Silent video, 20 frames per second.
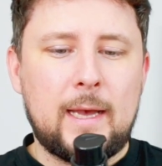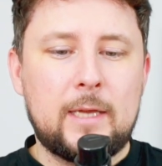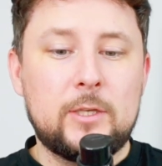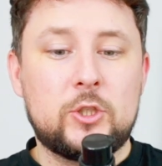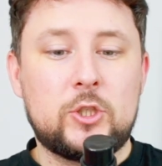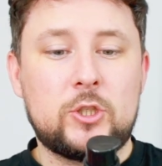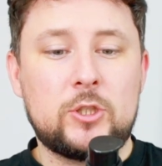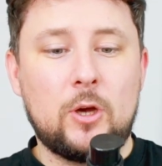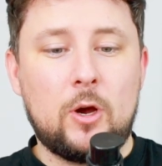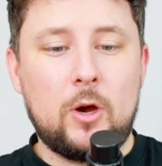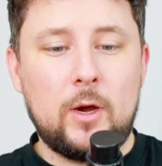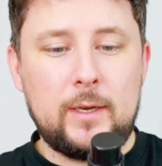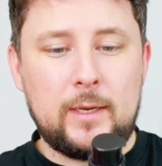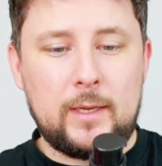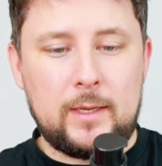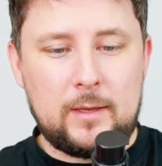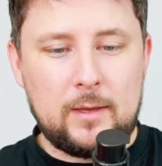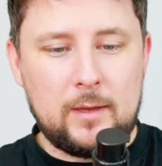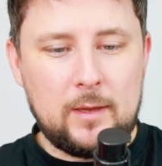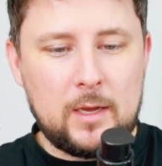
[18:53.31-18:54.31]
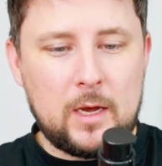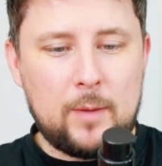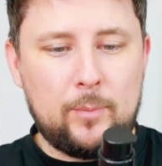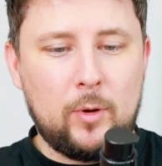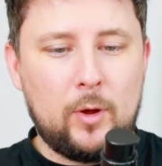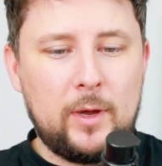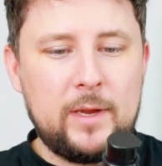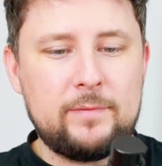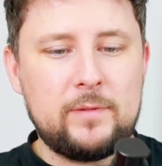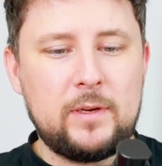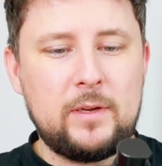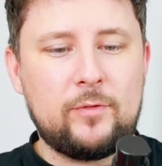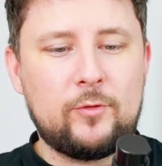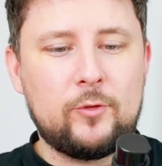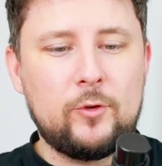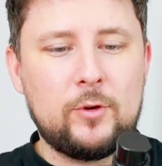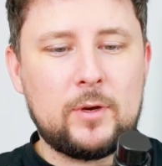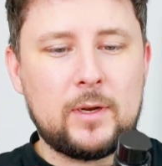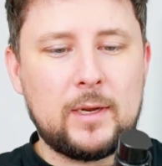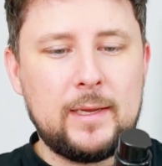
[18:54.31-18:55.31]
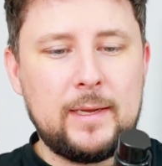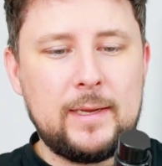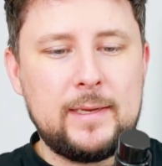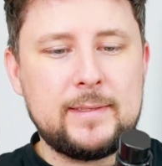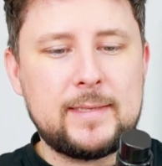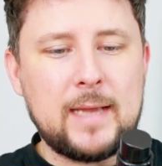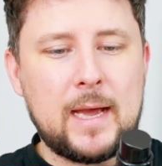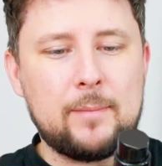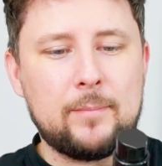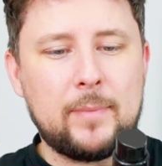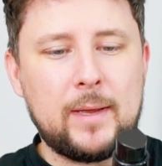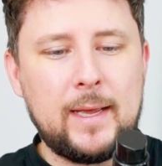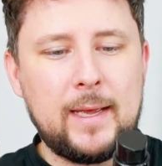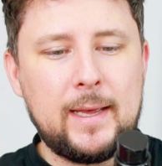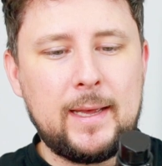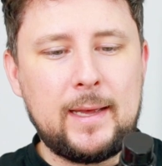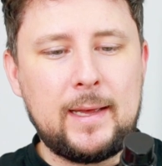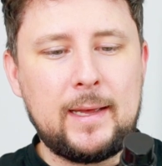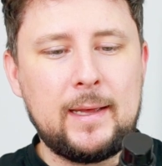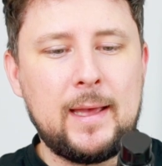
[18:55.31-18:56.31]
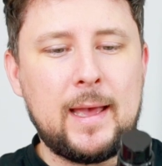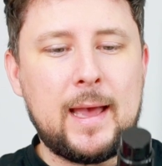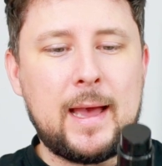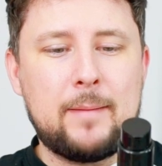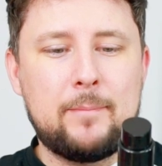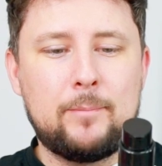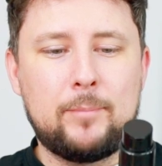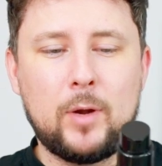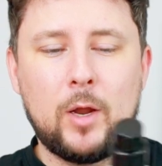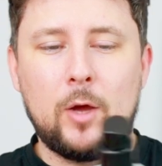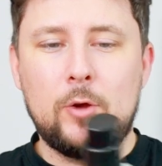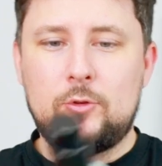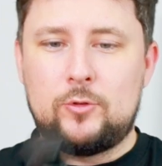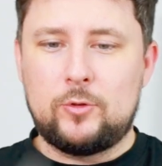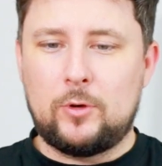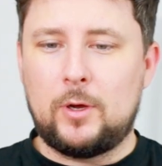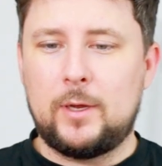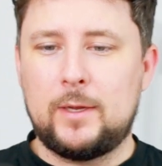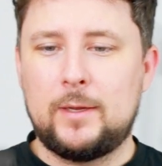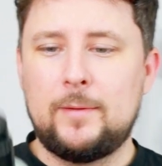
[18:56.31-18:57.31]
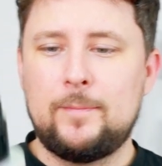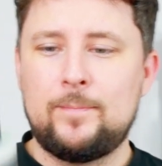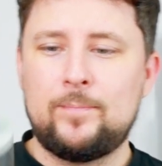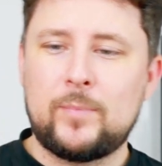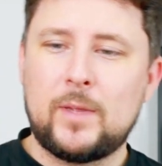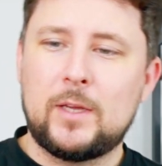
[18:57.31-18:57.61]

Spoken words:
and shiny. Apply evenly through clean damp hair and blow dry.